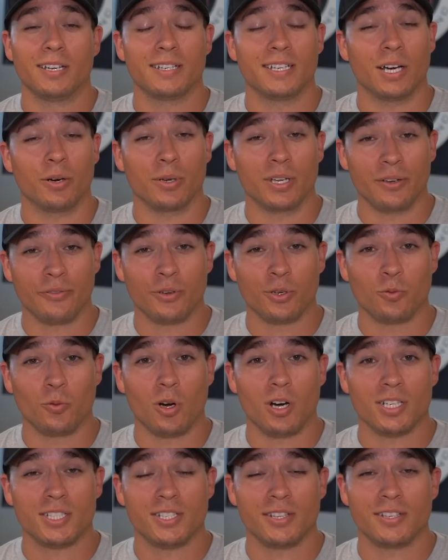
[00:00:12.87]
Now if you're
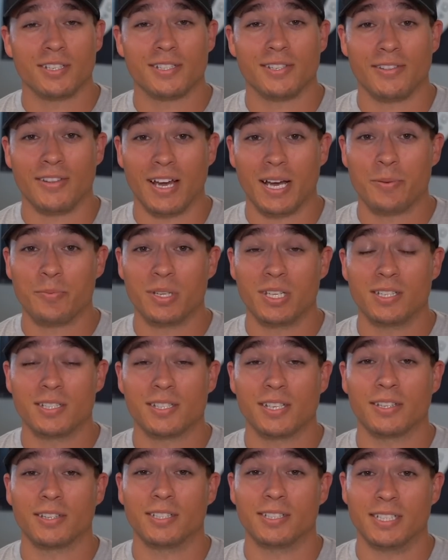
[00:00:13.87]
watching this, that
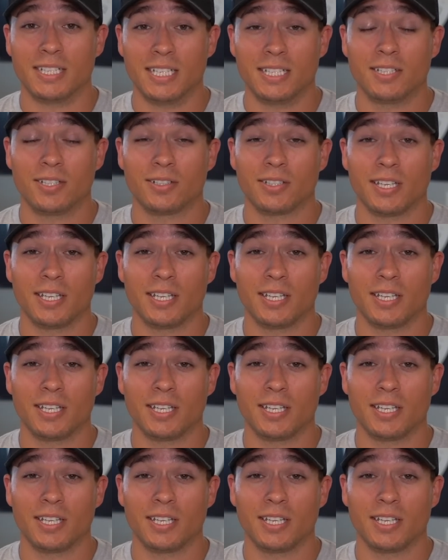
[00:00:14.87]
means that the Detail